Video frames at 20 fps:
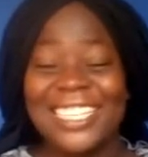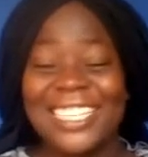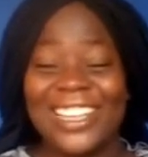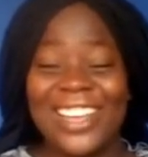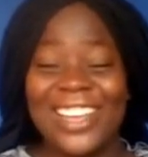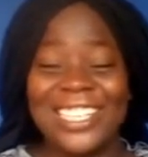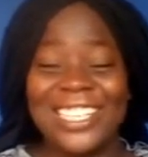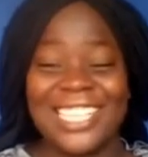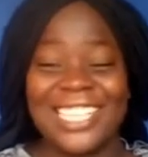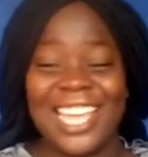
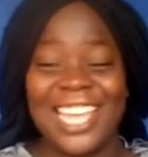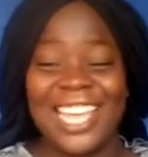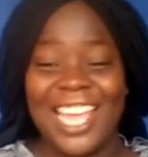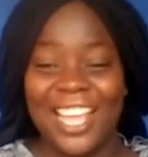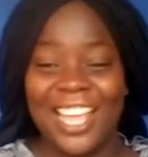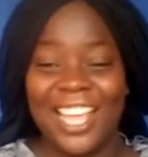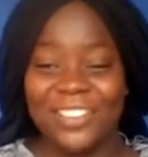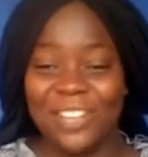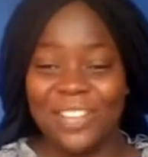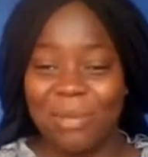Seriously,
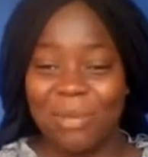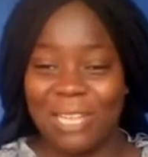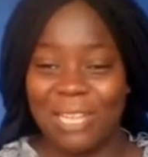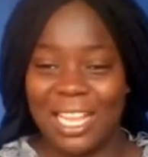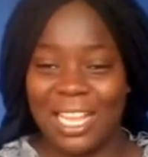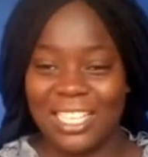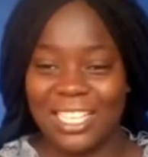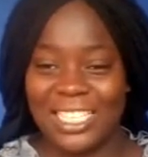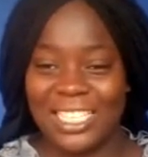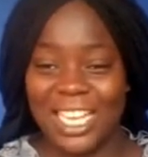if something
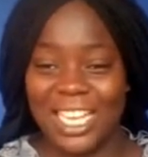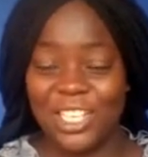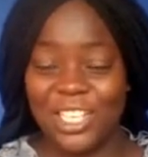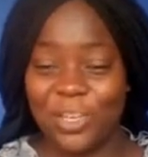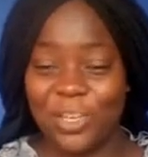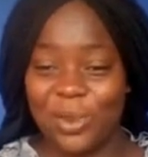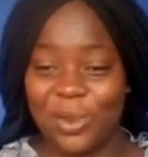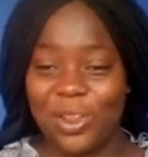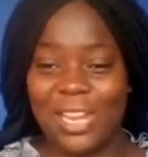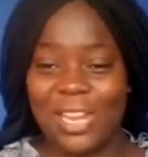has changed, you
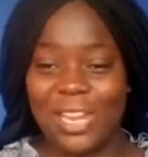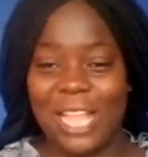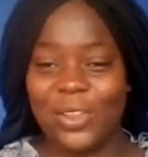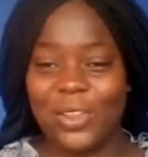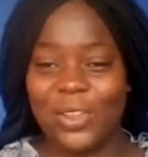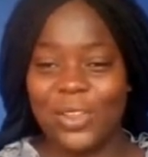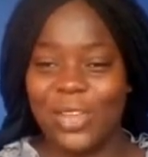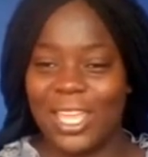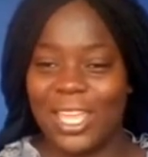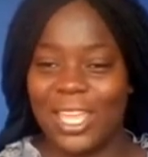will know that
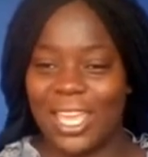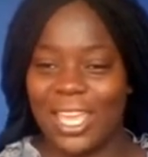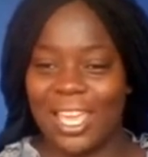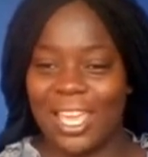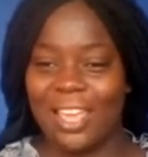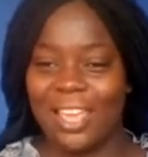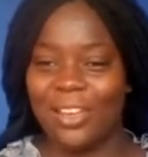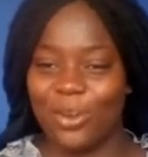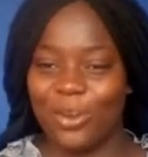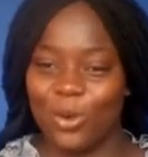
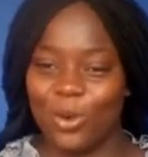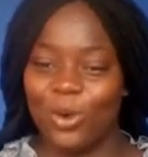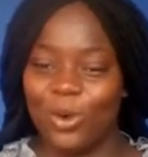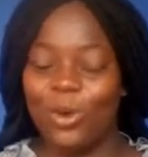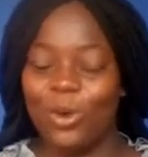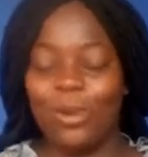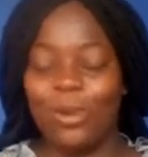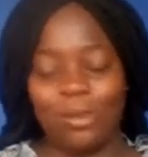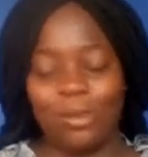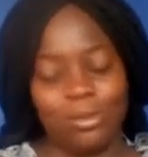okay, oh,
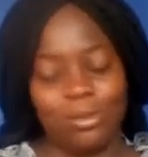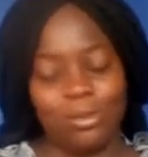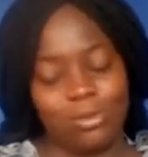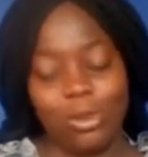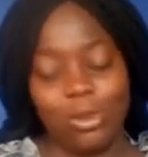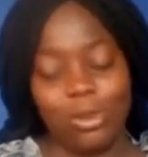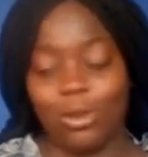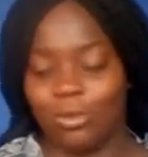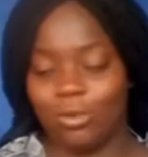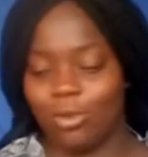oh,
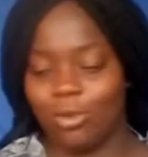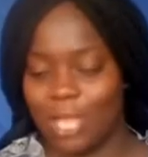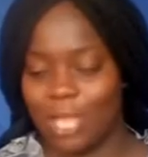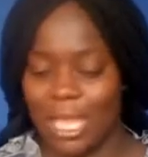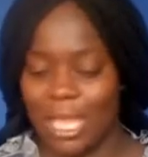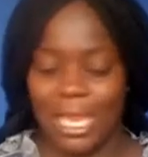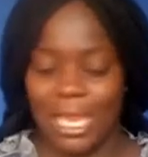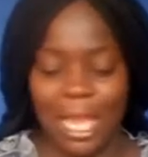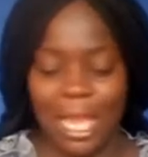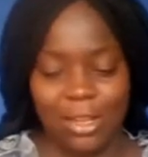oh,
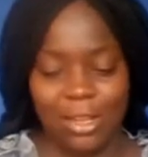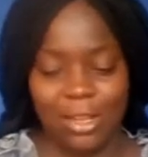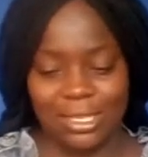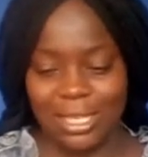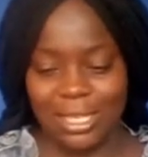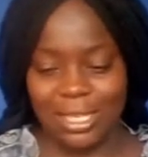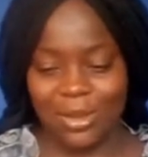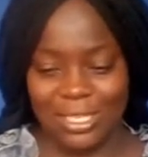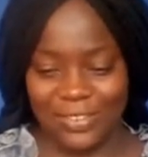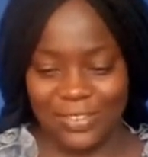okay, now I
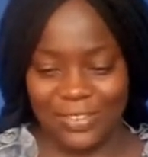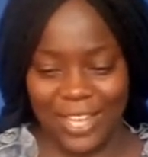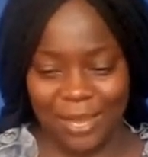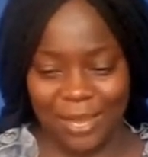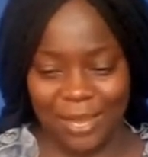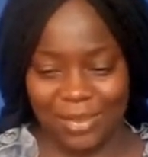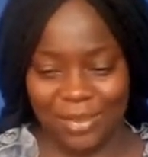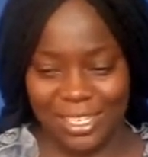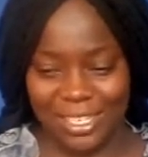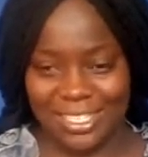understand what my
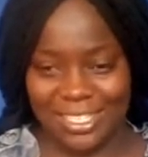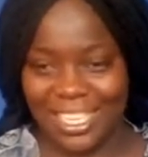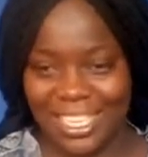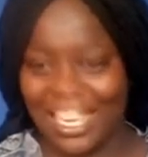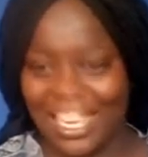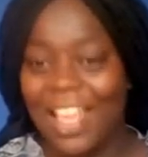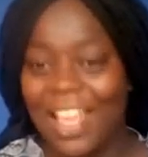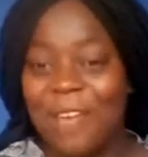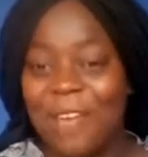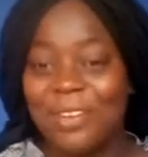girlfriend is saying.
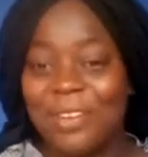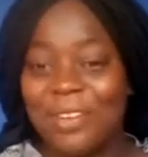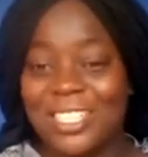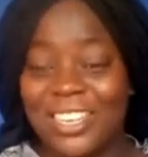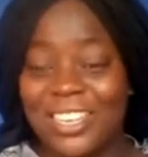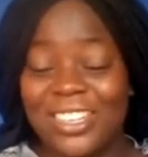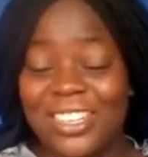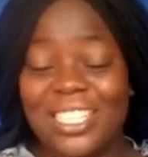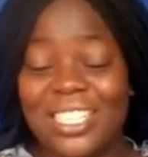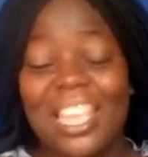But
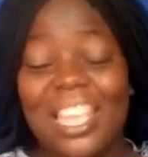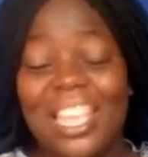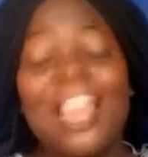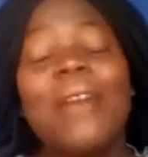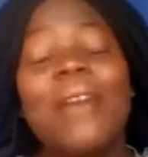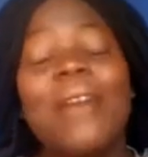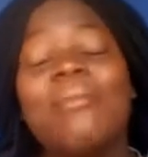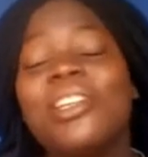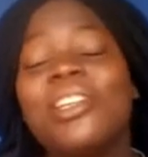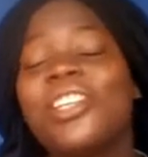seriously,
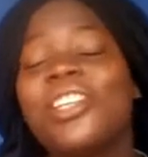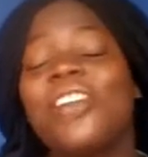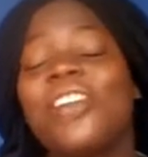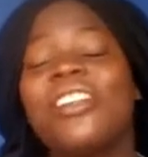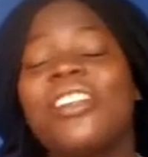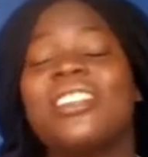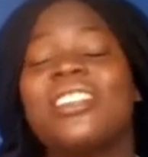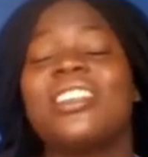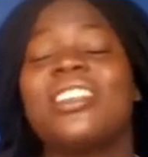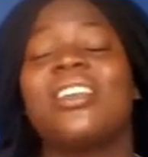
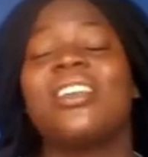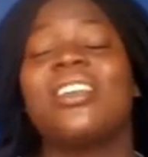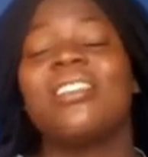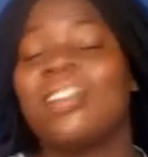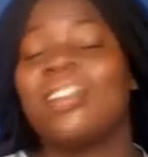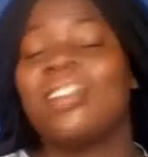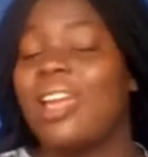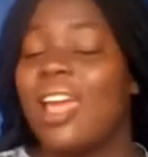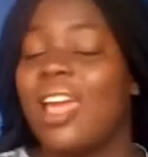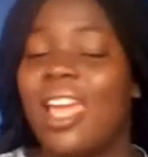maturity,
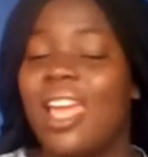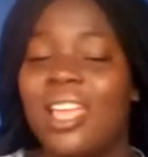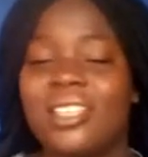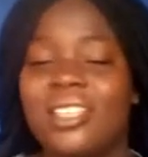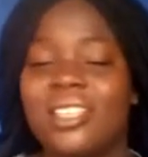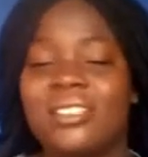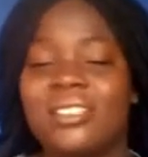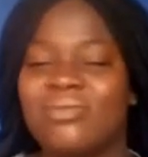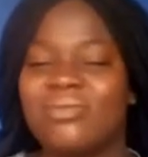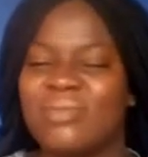
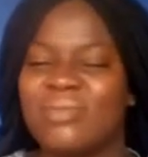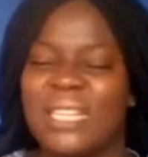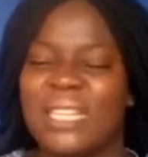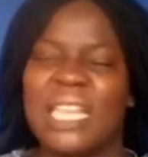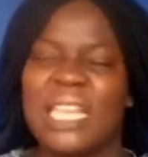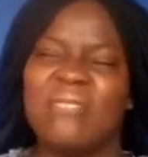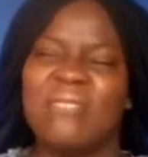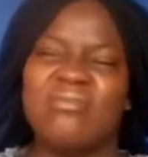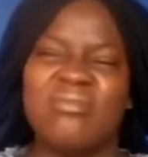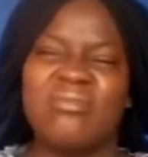age,
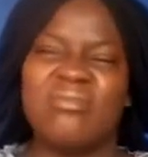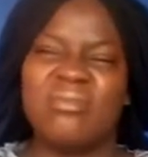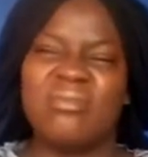um